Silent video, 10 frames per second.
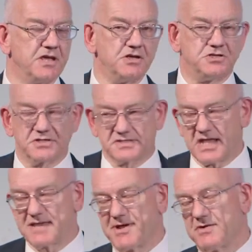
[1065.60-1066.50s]
just
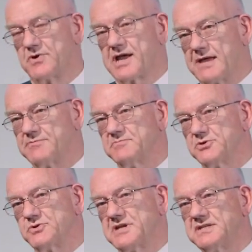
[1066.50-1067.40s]
think about what happened
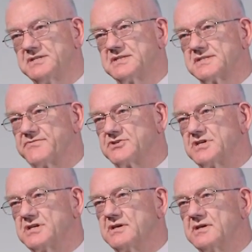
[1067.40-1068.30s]
between
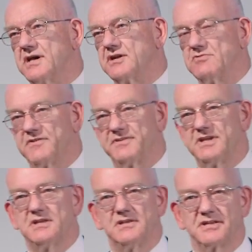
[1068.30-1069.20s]
1870 and
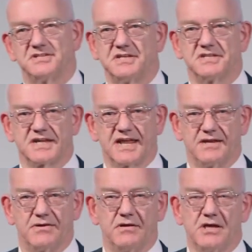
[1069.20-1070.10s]
roughly
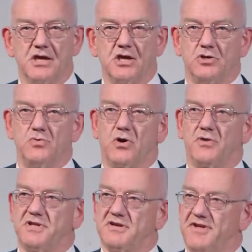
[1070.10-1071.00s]
1910. You
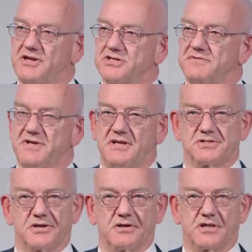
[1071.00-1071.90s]
got the invention of the
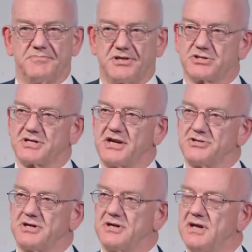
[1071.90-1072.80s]
internal combustion
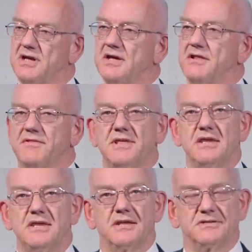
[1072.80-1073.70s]
engine,
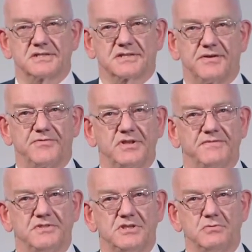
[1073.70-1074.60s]
the discovery
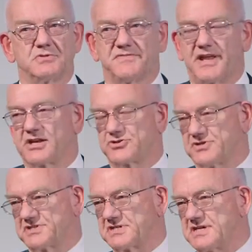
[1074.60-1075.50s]
of the use of
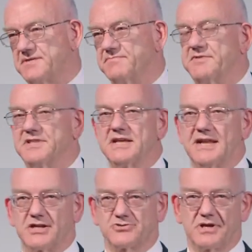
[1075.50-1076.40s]
electricity, the
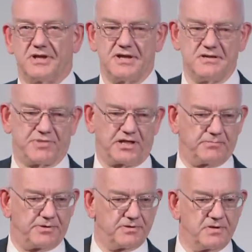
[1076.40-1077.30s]
electric light bulb,
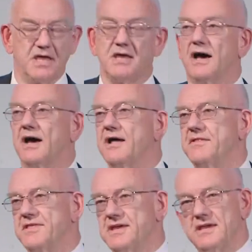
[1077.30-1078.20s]

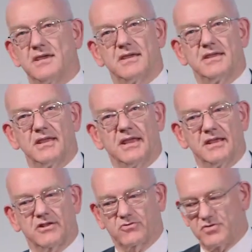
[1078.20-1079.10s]
the
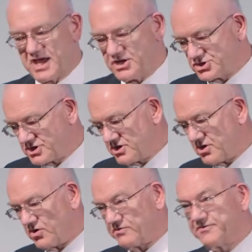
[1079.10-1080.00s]
creation
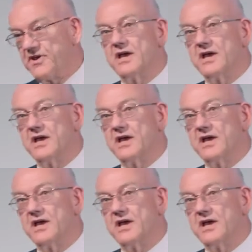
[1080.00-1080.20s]
of